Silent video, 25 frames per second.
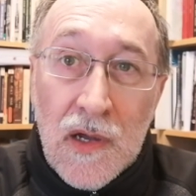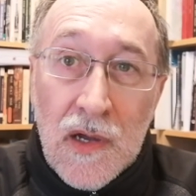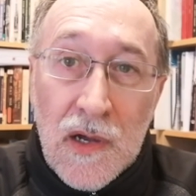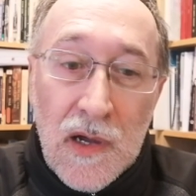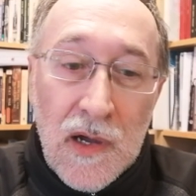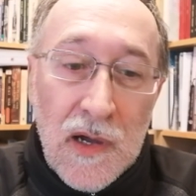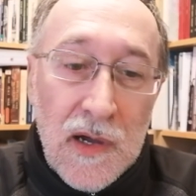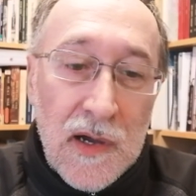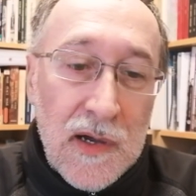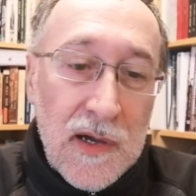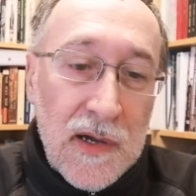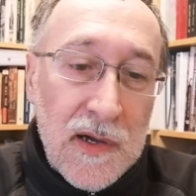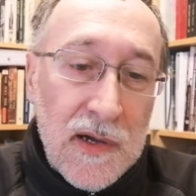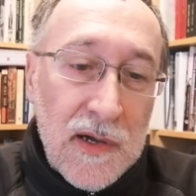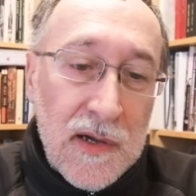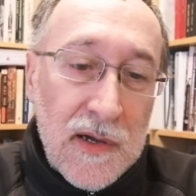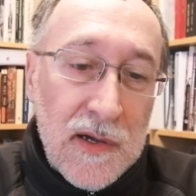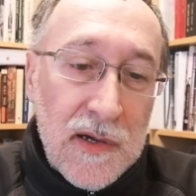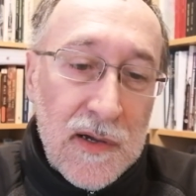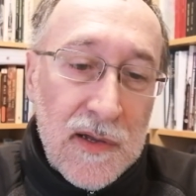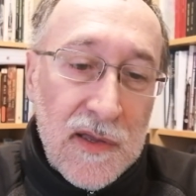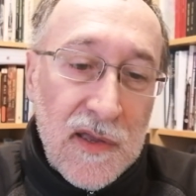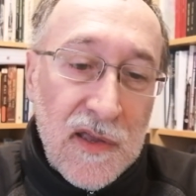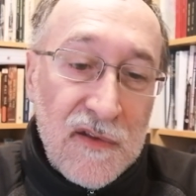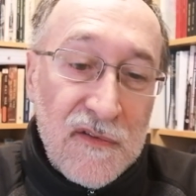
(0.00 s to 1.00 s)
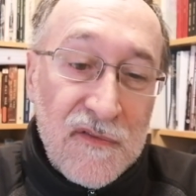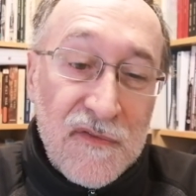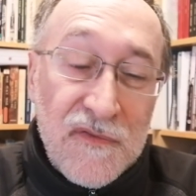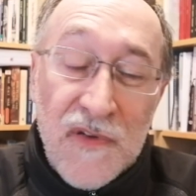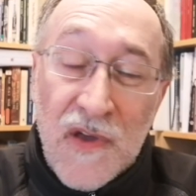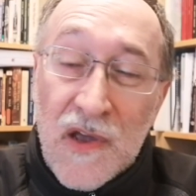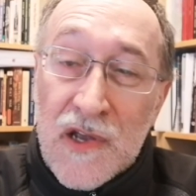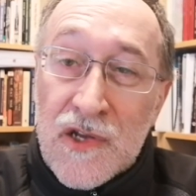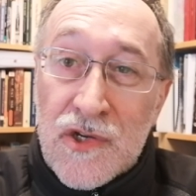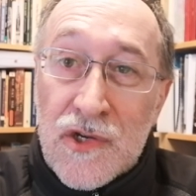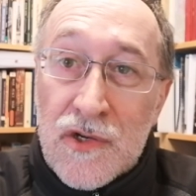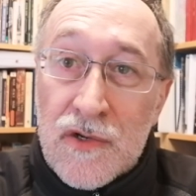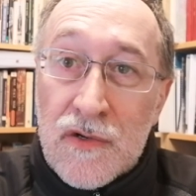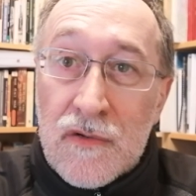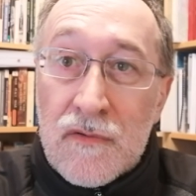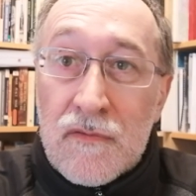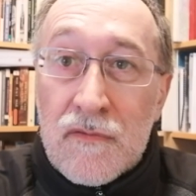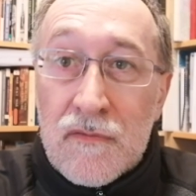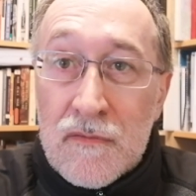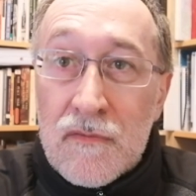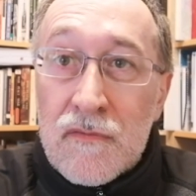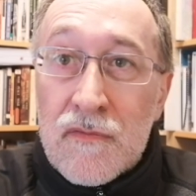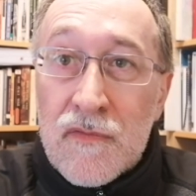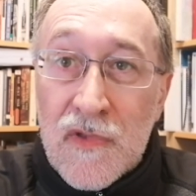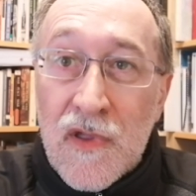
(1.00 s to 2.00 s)
uh, infection
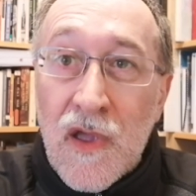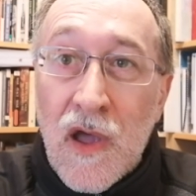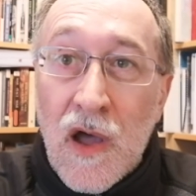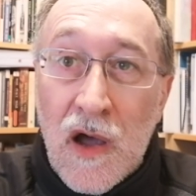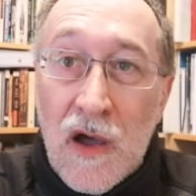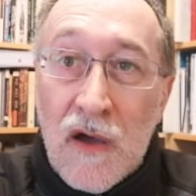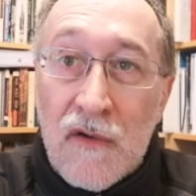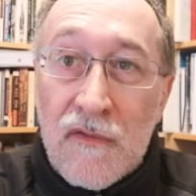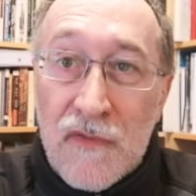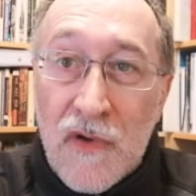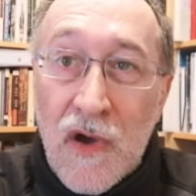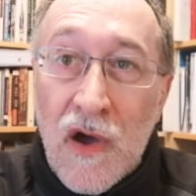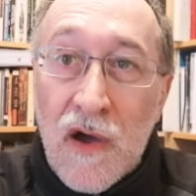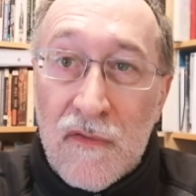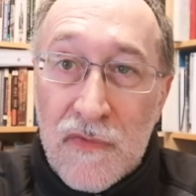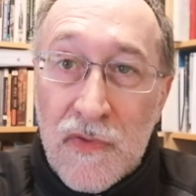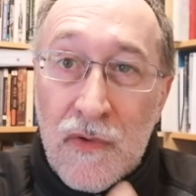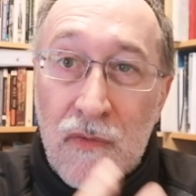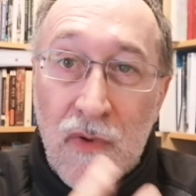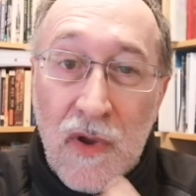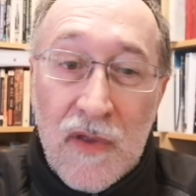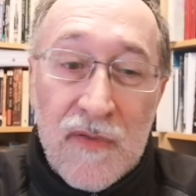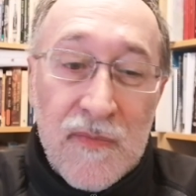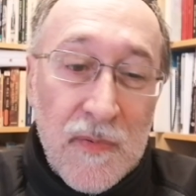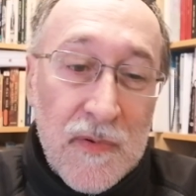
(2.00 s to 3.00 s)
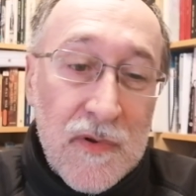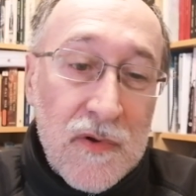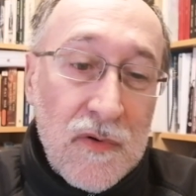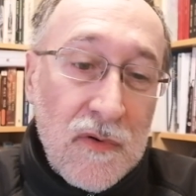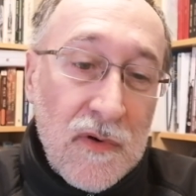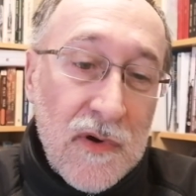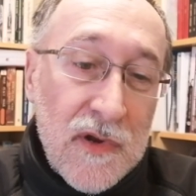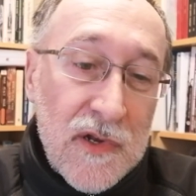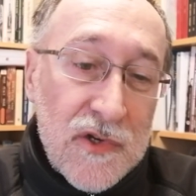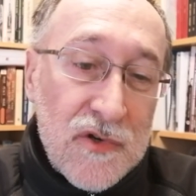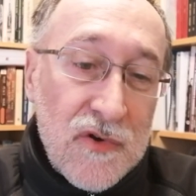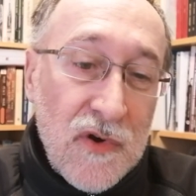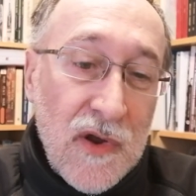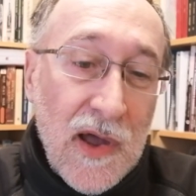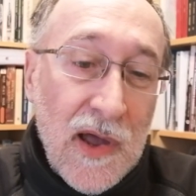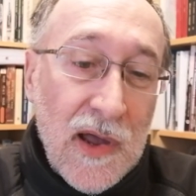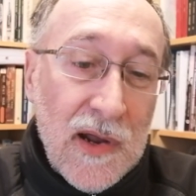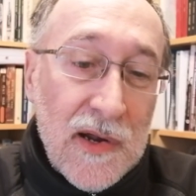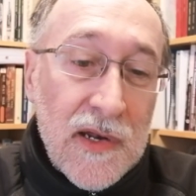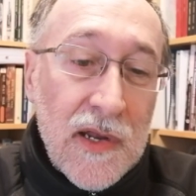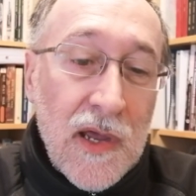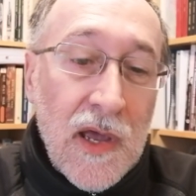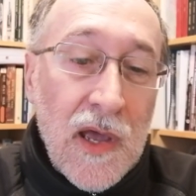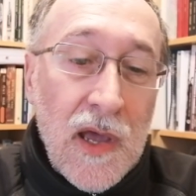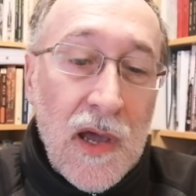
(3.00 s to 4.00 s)
of, of the respiratory
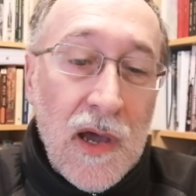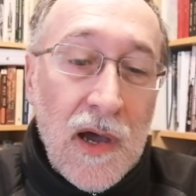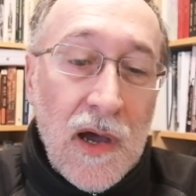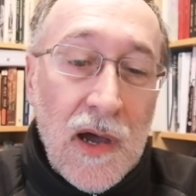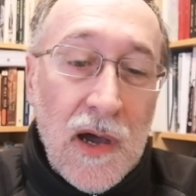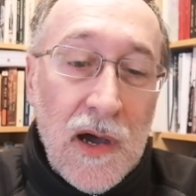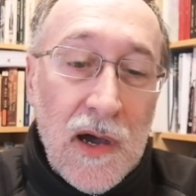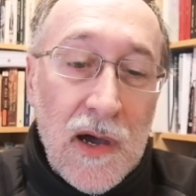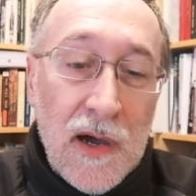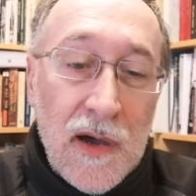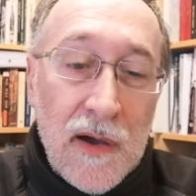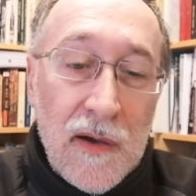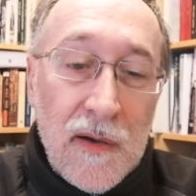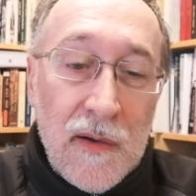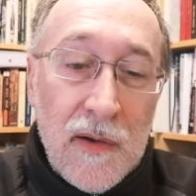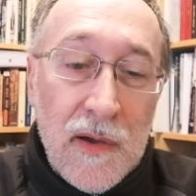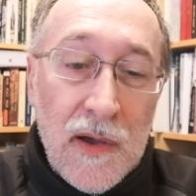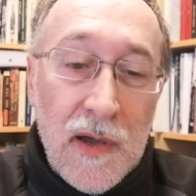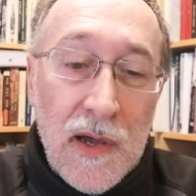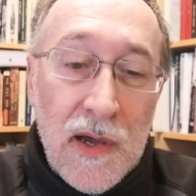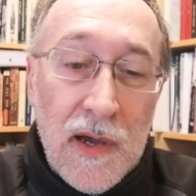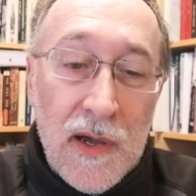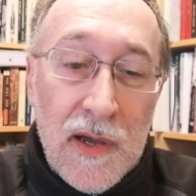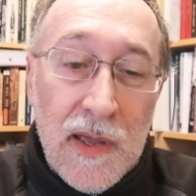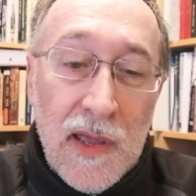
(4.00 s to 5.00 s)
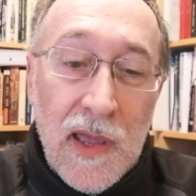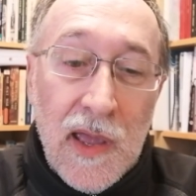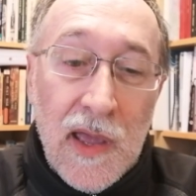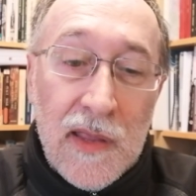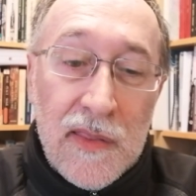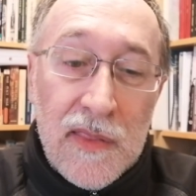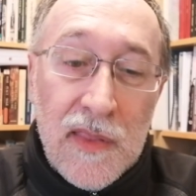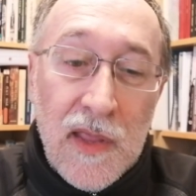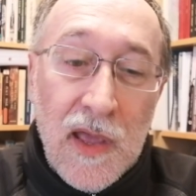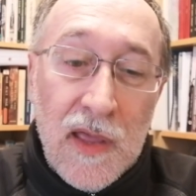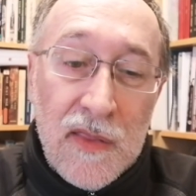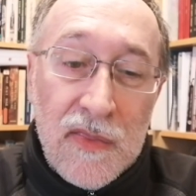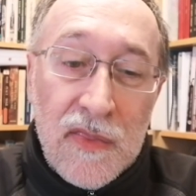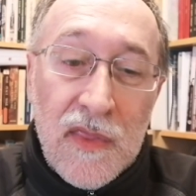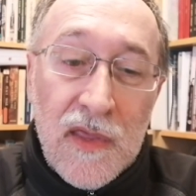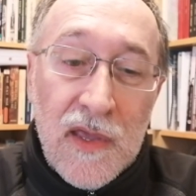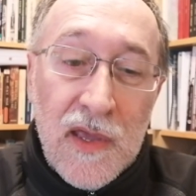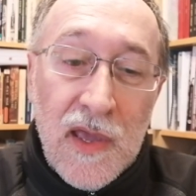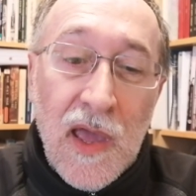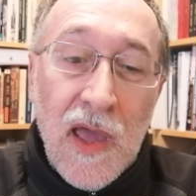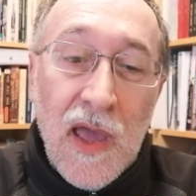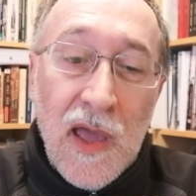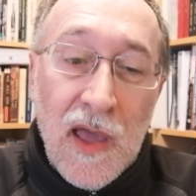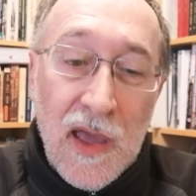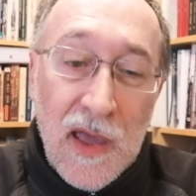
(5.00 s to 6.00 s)
tract uh, uh, and, and
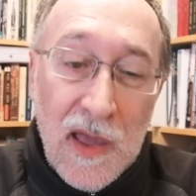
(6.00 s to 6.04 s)
the